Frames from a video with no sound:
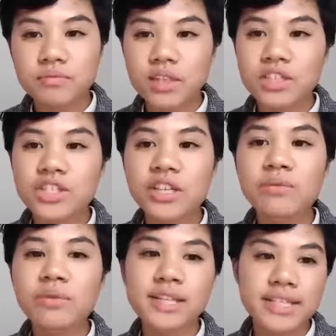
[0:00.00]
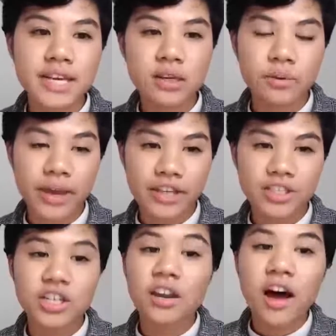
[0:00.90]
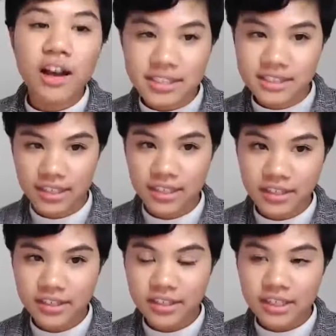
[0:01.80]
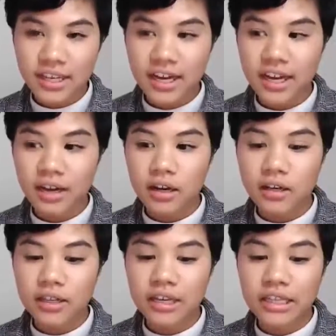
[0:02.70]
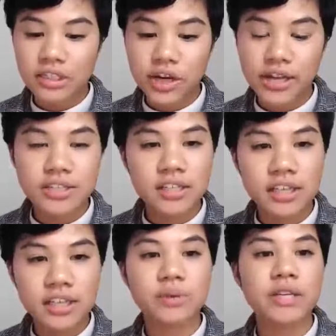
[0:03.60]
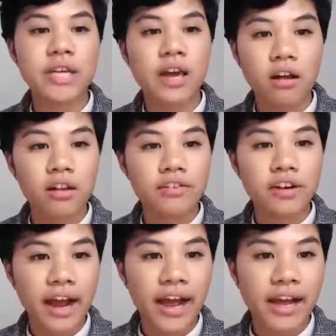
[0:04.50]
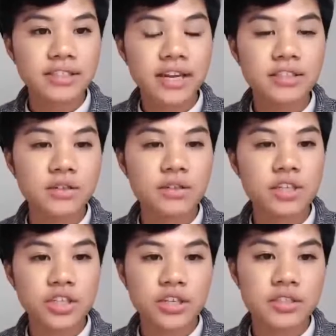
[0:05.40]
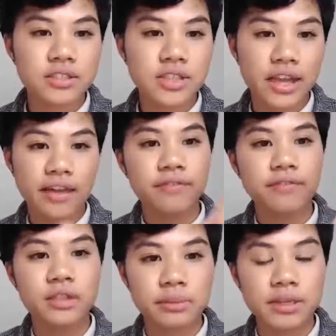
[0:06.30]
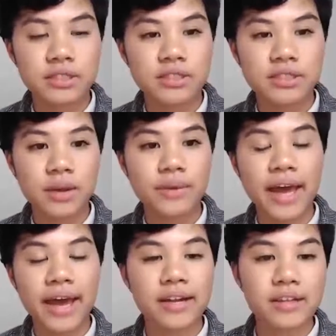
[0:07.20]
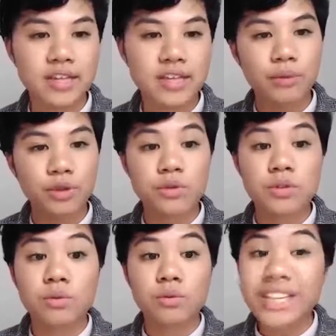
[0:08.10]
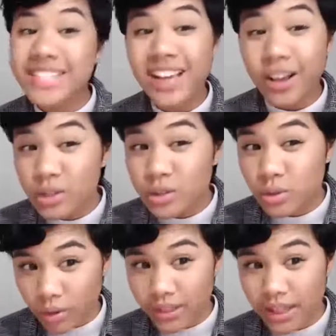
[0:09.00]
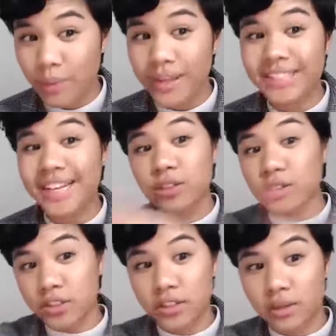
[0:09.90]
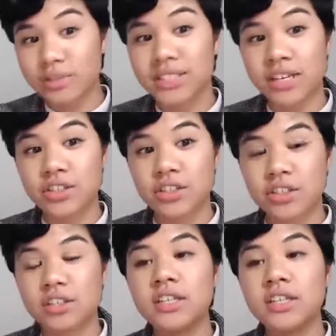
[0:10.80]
She didn't really take it away. She lost it, trying to liquidate all of her assets so that she could save the business that we had at the time, which was a retail store that went down during the recession.